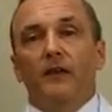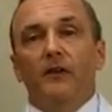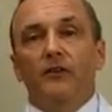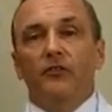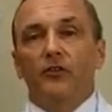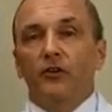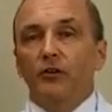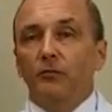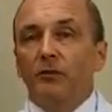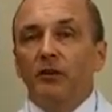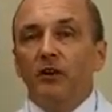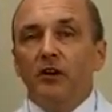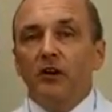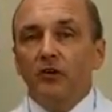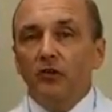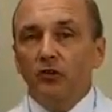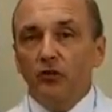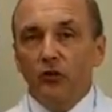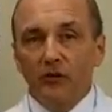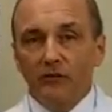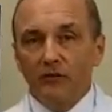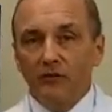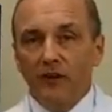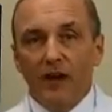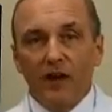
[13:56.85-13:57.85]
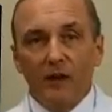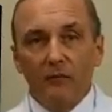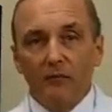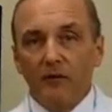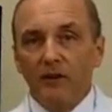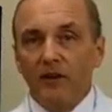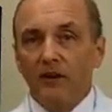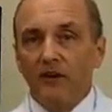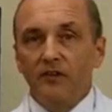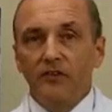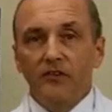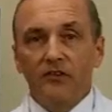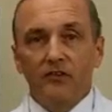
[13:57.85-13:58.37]
Just because you have
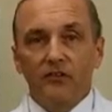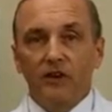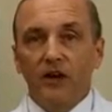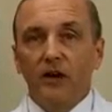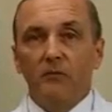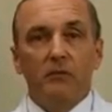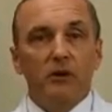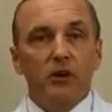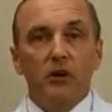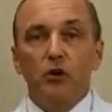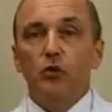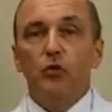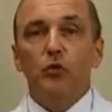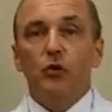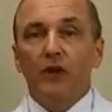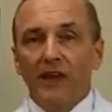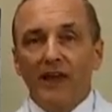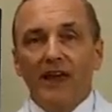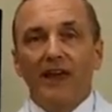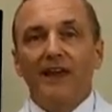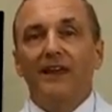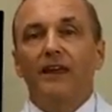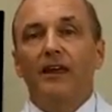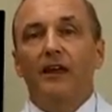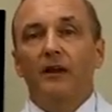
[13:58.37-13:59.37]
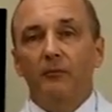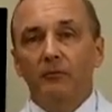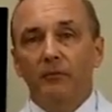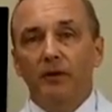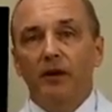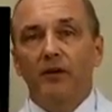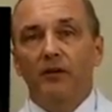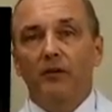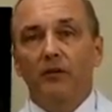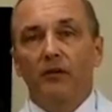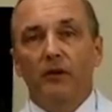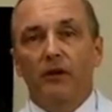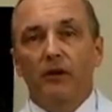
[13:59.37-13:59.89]
diabetes does not mean you can't get
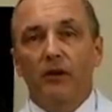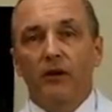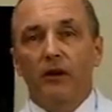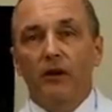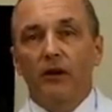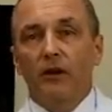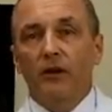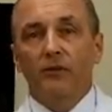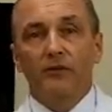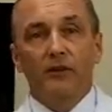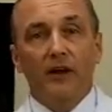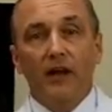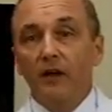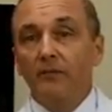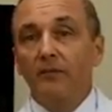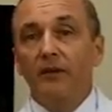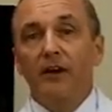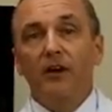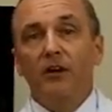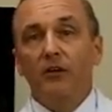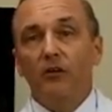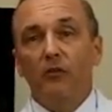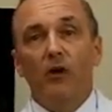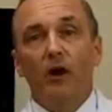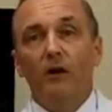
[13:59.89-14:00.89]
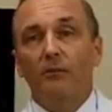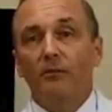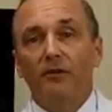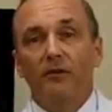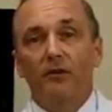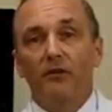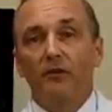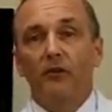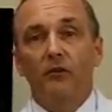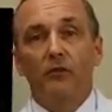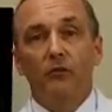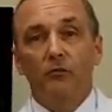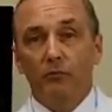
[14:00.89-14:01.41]
better. Diabetic
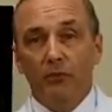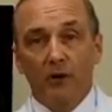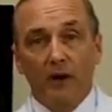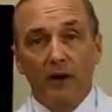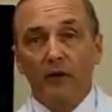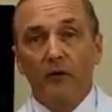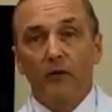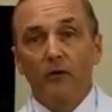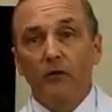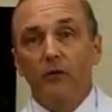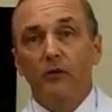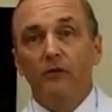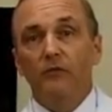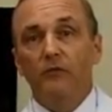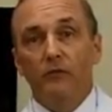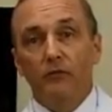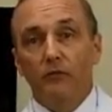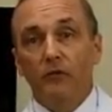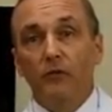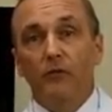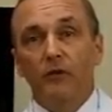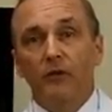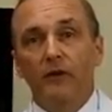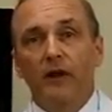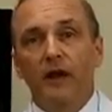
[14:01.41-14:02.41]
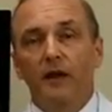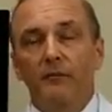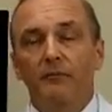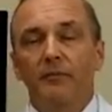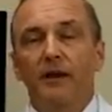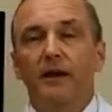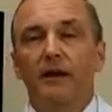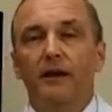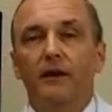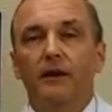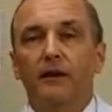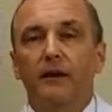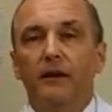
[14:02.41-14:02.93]
neuropathy, you've probably heard of if you're a
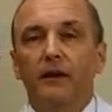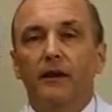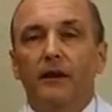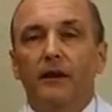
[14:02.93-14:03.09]
diabetic.